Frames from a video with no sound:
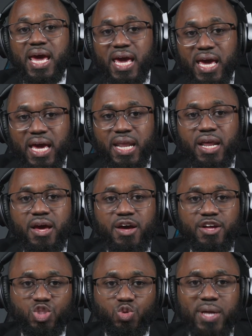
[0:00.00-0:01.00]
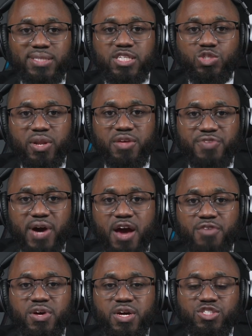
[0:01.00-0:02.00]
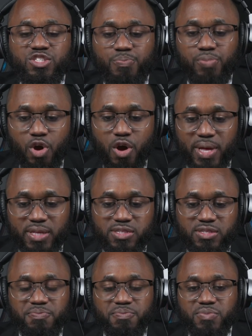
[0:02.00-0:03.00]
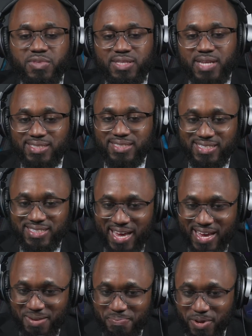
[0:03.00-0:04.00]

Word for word: in 2025 deployments. That's the second